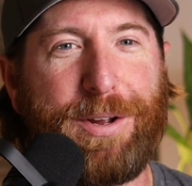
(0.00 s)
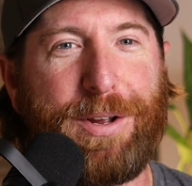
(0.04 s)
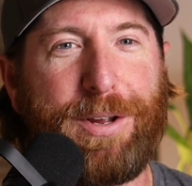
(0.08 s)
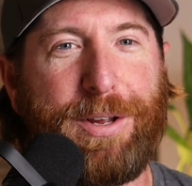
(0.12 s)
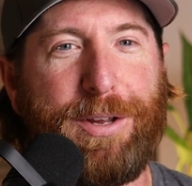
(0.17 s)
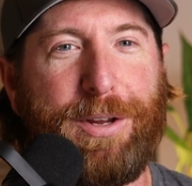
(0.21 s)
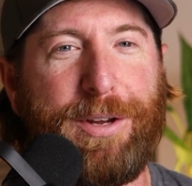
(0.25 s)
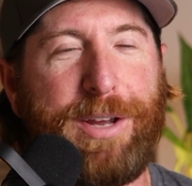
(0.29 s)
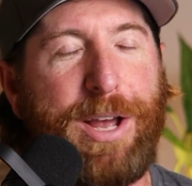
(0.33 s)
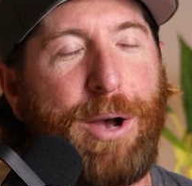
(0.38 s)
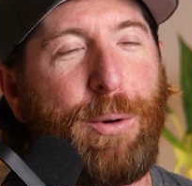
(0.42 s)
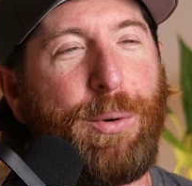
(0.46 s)

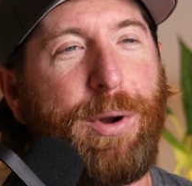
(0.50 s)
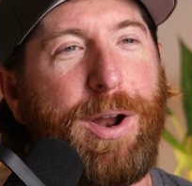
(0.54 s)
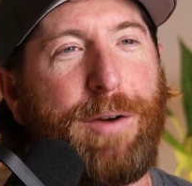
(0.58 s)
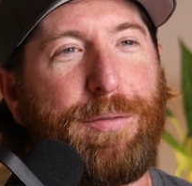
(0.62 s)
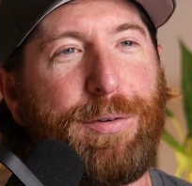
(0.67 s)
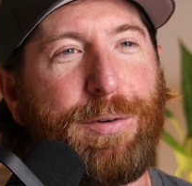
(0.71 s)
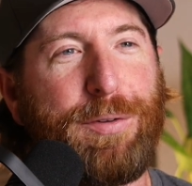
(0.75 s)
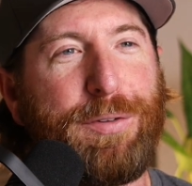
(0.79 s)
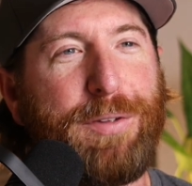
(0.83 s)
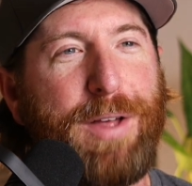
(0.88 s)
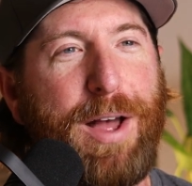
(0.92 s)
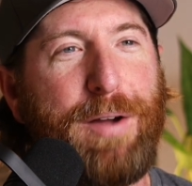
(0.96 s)
you get
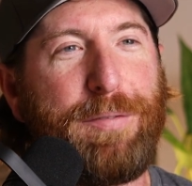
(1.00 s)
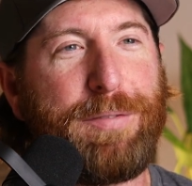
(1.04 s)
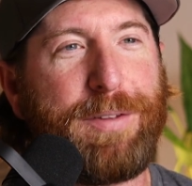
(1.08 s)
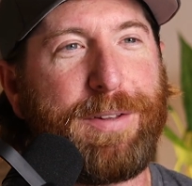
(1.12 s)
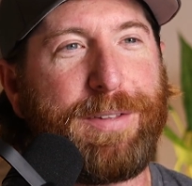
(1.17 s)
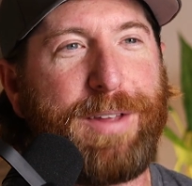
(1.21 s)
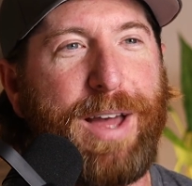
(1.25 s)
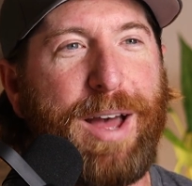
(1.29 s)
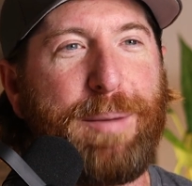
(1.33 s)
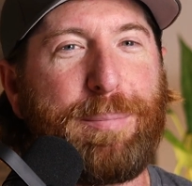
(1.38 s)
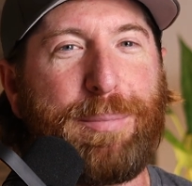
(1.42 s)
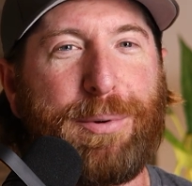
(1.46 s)
whatever's left at
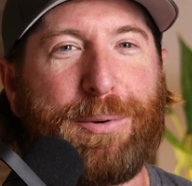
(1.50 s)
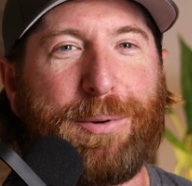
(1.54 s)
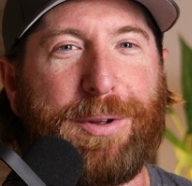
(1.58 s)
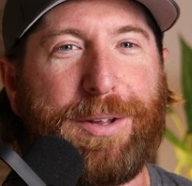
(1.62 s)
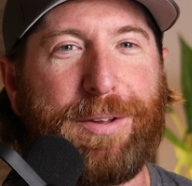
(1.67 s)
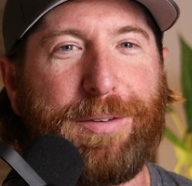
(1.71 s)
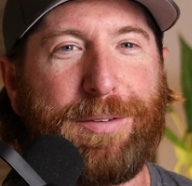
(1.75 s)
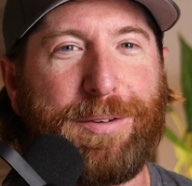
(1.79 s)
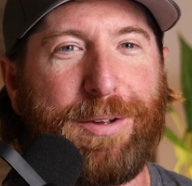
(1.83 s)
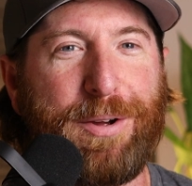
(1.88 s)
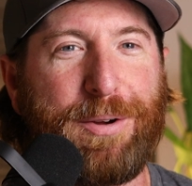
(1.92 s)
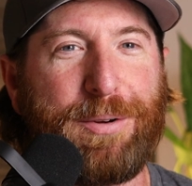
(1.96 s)
that
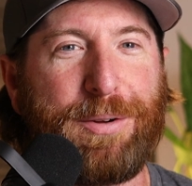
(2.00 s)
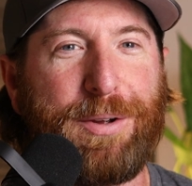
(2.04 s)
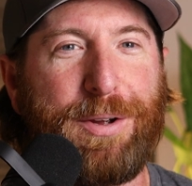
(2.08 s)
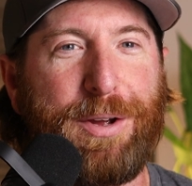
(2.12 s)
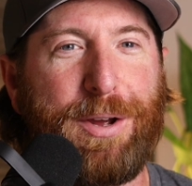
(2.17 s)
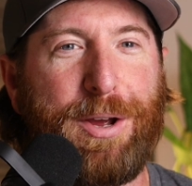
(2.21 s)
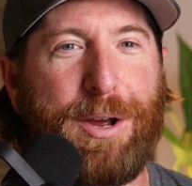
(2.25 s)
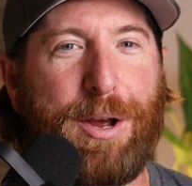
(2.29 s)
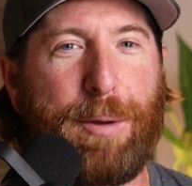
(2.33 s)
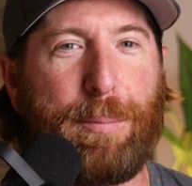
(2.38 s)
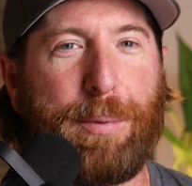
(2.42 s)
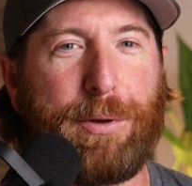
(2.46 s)
point. So,
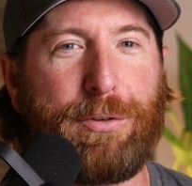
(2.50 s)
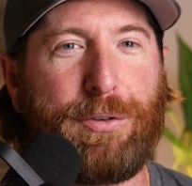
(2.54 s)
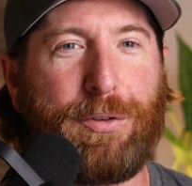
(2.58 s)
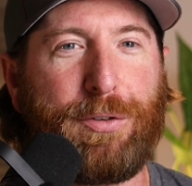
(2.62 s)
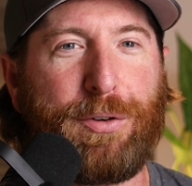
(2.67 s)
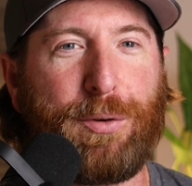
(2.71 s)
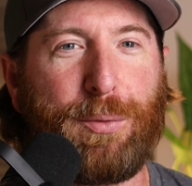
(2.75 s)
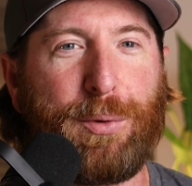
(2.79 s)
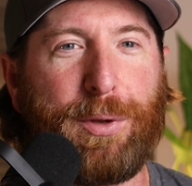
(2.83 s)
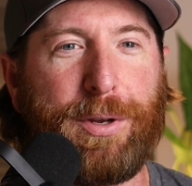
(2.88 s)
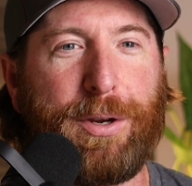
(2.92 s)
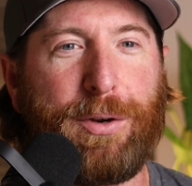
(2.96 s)
but just
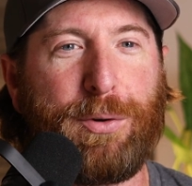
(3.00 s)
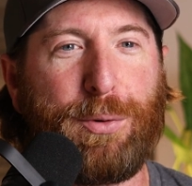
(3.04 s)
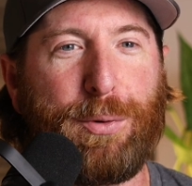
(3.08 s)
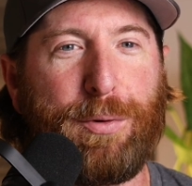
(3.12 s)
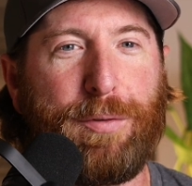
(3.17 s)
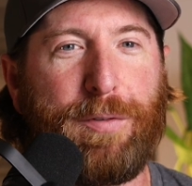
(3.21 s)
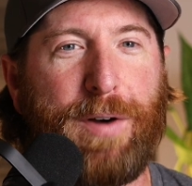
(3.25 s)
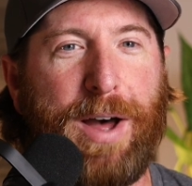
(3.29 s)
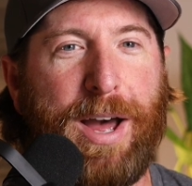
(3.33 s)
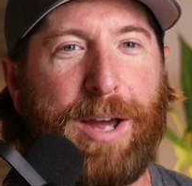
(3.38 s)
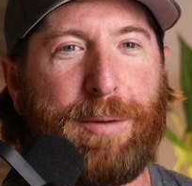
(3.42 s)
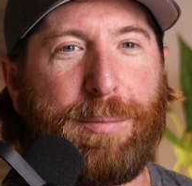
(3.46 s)
a really cool
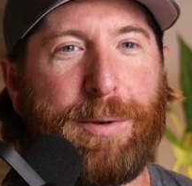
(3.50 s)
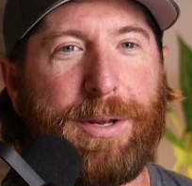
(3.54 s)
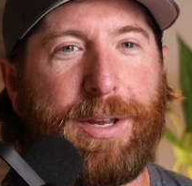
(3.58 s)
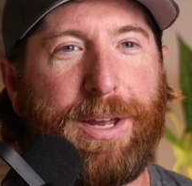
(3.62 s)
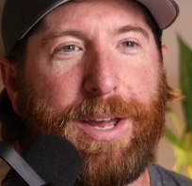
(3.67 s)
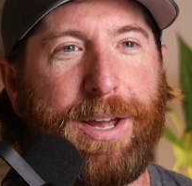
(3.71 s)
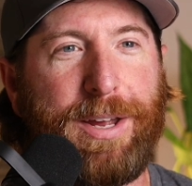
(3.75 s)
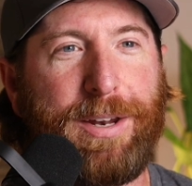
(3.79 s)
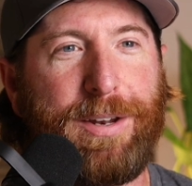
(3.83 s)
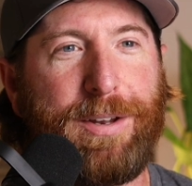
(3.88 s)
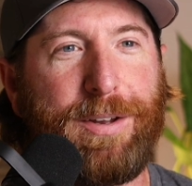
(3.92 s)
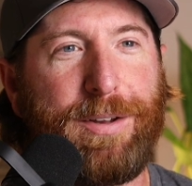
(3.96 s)
vibe,
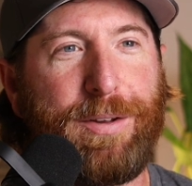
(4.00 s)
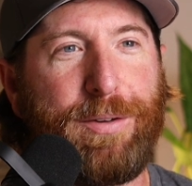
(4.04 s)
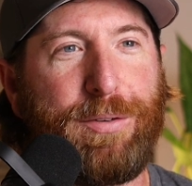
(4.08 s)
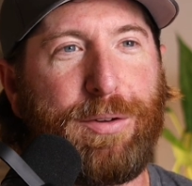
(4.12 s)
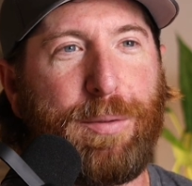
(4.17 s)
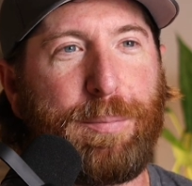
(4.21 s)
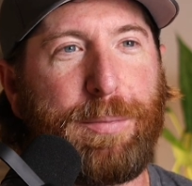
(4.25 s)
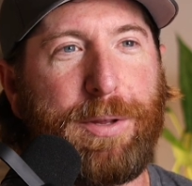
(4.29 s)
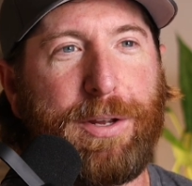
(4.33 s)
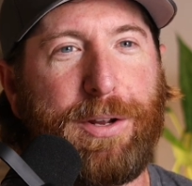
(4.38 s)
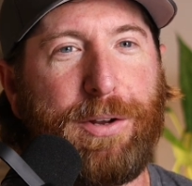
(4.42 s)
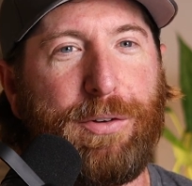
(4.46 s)
again,
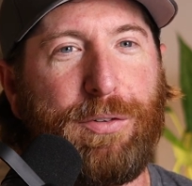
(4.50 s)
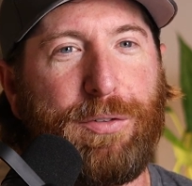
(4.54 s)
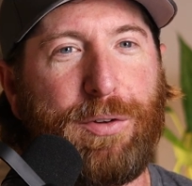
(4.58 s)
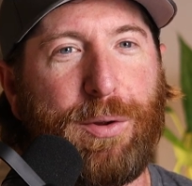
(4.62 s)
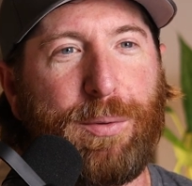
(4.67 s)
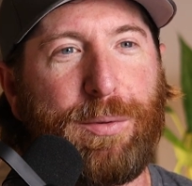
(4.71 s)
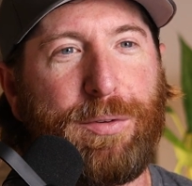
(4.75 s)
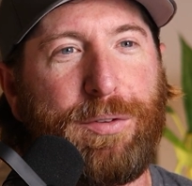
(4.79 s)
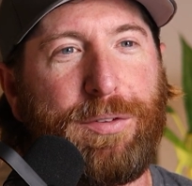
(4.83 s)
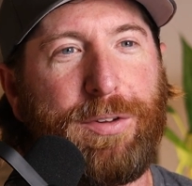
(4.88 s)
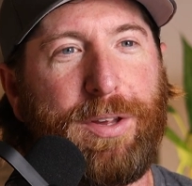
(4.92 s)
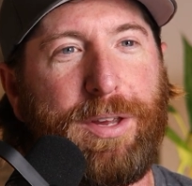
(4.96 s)
something you just
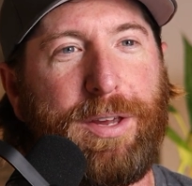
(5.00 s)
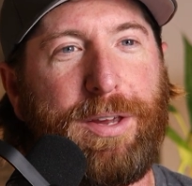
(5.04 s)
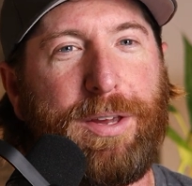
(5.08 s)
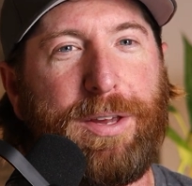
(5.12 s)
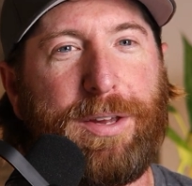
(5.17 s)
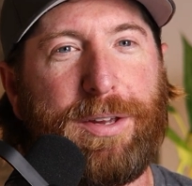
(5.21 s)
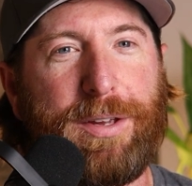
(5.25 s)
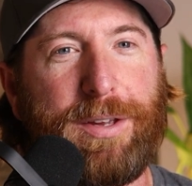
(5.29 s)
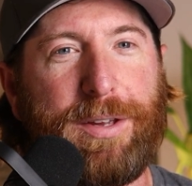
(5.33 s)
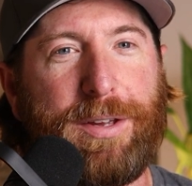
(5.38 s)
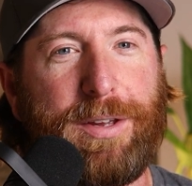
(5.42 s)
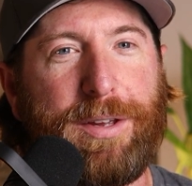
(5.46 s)
don't see
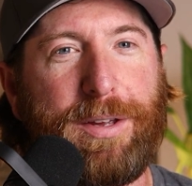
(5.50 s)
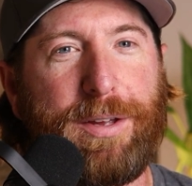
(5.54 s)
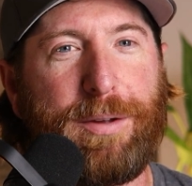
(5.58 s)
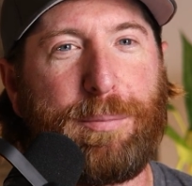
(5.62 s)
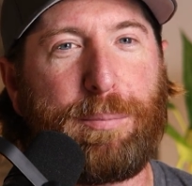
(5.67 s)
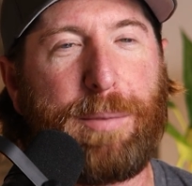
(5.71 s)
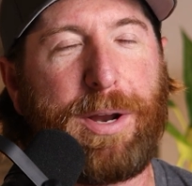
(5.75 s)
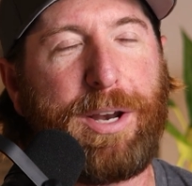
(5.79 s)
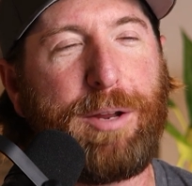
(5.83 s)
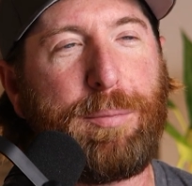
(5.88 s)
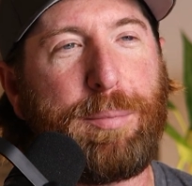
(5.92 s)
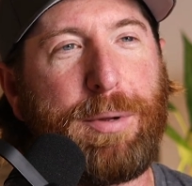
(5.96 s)

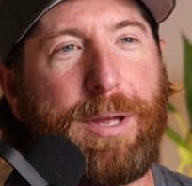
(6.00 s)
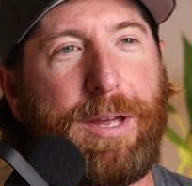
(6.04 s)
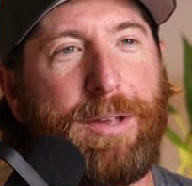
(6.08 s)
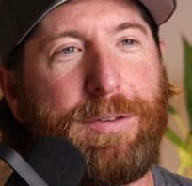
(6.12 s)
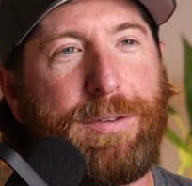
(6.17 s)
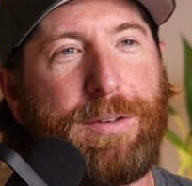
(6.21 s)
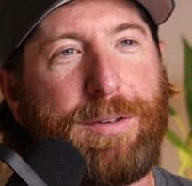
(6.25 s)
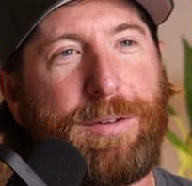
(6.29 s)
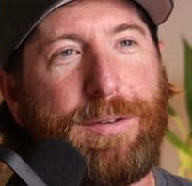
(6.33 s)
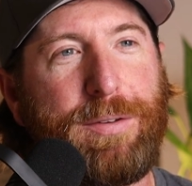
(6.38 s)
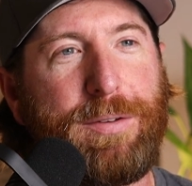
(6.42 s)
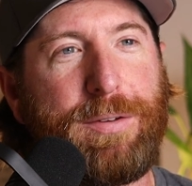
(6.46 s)
many
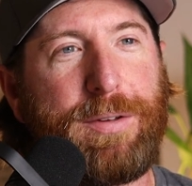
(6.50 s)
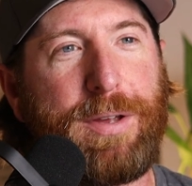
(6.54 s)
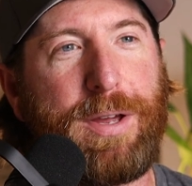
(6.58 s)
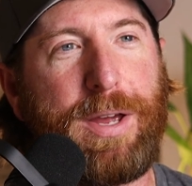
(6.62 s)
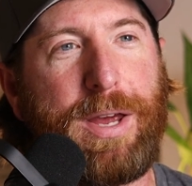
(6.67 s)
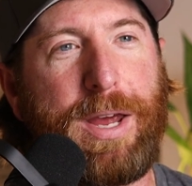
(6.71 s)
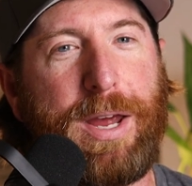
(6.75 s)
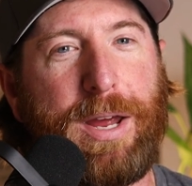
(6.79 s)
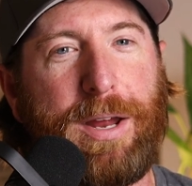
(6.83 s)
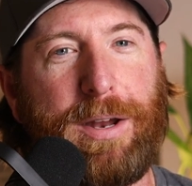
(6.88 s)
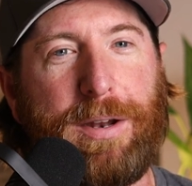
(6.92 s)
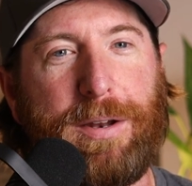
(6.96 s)
places.
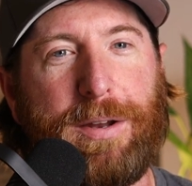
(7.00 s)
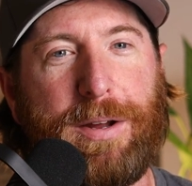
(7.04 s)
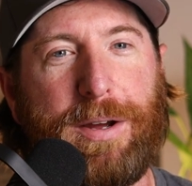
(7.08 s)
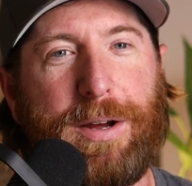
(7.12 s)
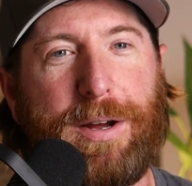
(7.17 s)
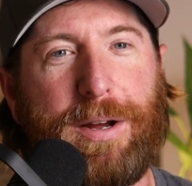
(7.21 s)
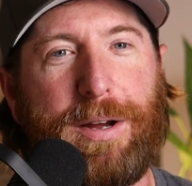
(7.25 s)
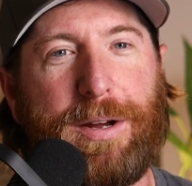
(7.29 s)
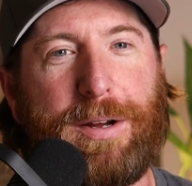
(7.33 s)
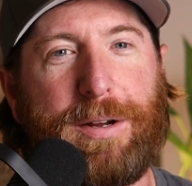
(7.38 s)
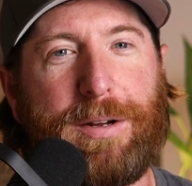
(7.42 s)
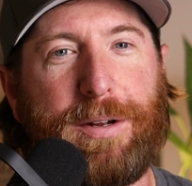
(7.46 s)
And
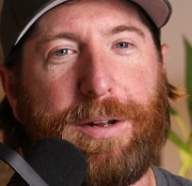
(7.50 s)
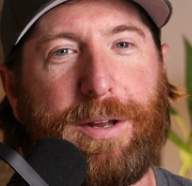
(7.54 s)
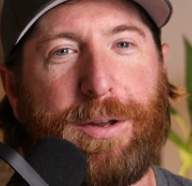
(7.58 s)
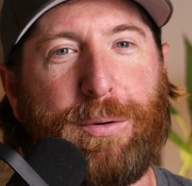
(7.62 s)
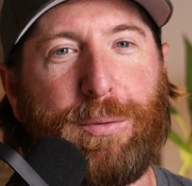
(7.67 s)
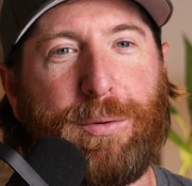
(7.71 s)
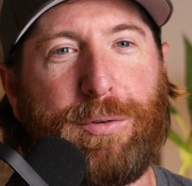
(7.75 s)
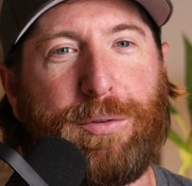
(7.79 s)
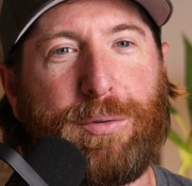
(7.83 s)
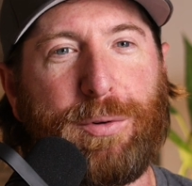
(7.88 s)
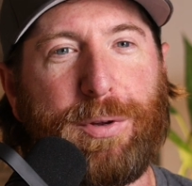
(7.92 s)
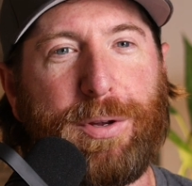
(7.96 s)
it
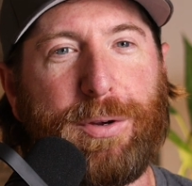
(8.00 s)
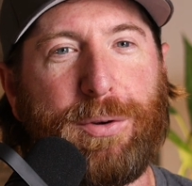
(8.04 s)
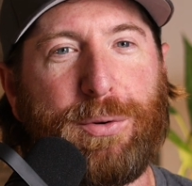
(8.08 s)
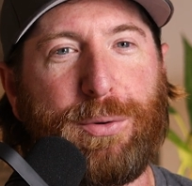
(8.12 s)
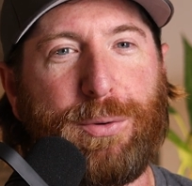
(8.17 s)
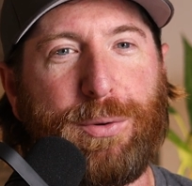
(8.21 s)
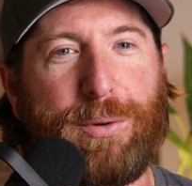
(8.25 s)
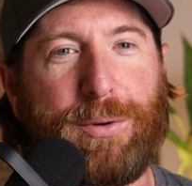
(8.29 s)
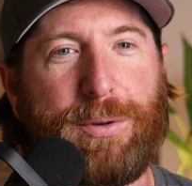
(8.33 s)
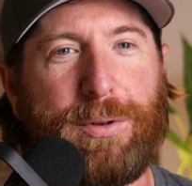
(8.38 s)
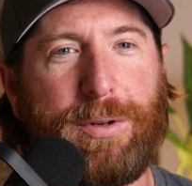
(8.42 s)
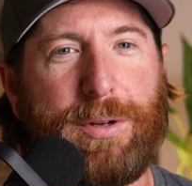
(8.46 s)
was really
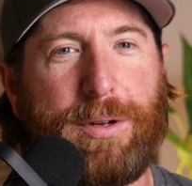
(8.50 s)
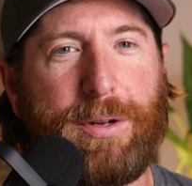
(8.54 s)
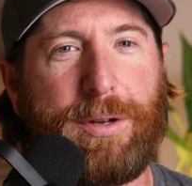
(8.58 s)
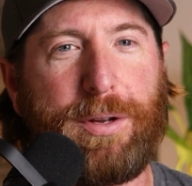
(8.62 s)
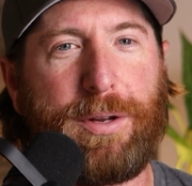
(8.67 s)
cool.